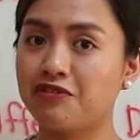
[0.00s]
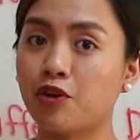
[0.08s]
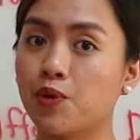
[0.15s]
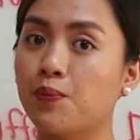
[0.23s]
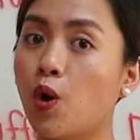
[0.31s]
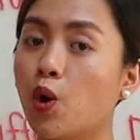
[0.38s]

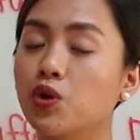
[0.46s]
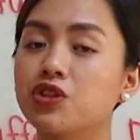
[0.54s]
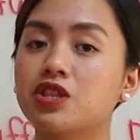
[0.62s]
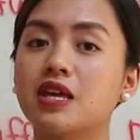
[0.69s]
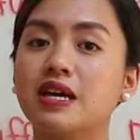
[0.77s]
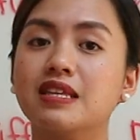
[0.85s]
for
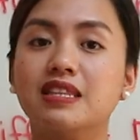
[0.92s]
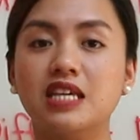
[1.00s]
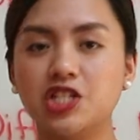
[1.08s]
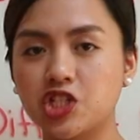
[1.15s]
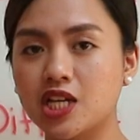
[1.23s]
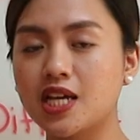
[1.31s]
both
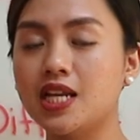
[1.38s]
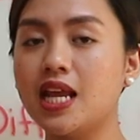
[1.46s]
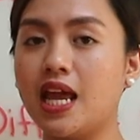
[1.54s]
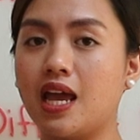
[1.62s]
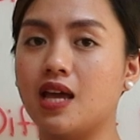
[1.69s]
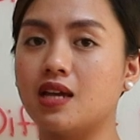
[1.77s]

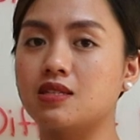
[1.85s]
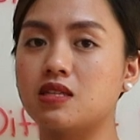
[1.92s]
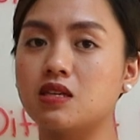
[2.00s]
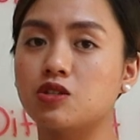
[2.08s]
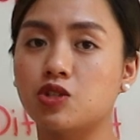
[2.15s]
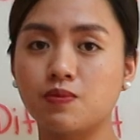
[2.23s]
addition
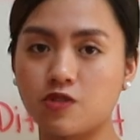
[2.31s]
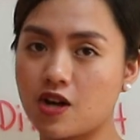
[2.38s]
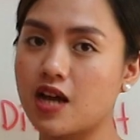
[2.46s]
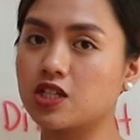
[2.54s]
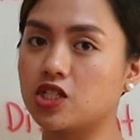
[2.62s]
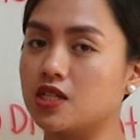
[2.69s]
and
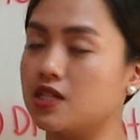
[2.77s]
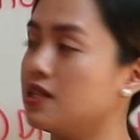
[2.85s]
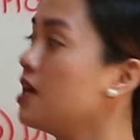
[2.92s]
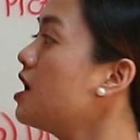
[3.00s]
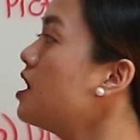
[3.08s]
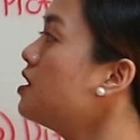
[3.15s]
subtraction.